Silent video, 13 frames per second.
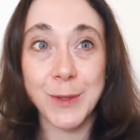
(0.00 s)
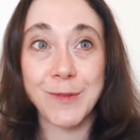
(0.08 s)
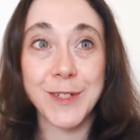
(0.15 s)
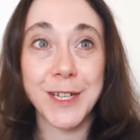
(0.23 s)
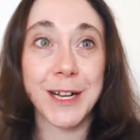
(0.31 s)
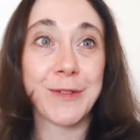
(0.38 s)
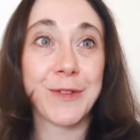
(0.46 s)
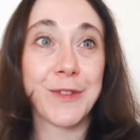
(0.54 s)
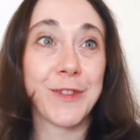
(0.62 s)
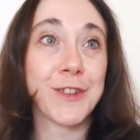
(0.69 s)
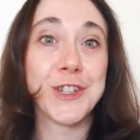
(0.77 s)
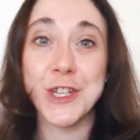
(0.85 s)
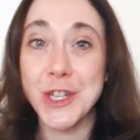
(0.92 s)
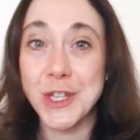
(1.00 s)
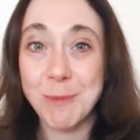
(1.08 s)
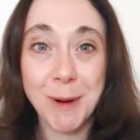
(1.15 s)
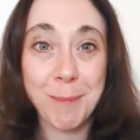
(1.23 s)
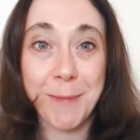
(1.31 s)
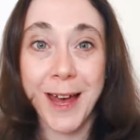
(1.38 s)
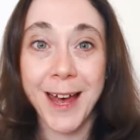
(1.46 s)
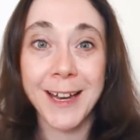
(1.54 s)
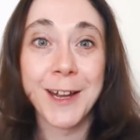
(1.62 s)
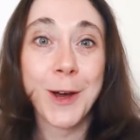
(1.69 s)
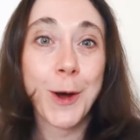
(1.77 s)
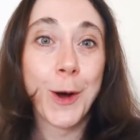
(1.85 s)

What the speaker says: We've done The Gingerbread Man,